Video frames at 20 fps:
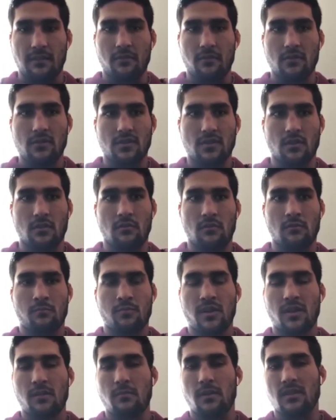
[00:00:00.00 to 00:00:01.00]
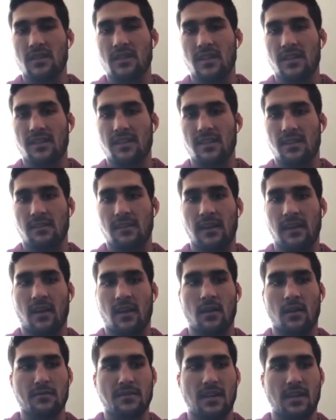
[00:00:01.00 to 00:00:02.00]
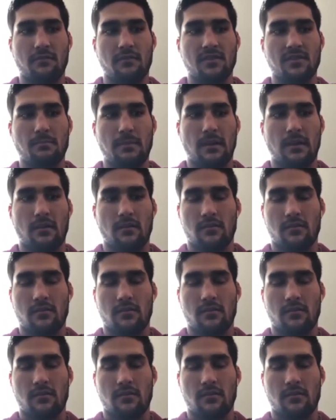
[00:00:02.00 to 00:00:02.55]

So pretty much anything that comes out of his mouth,